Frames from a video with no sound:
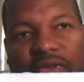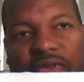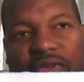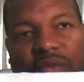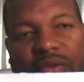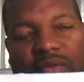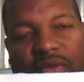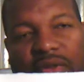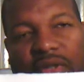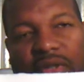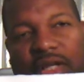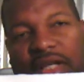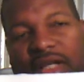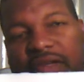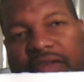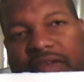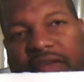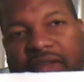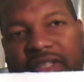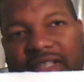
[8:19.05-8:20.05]
to
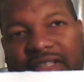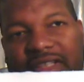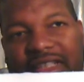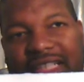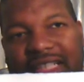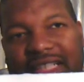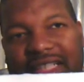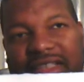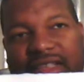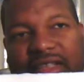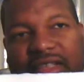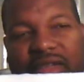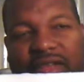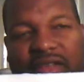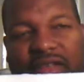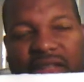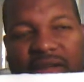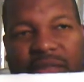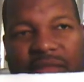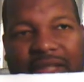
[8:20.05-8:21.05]
36, so
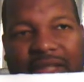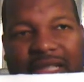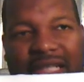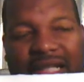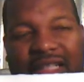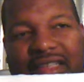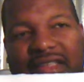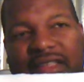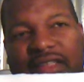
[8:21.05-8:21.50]
it's going to be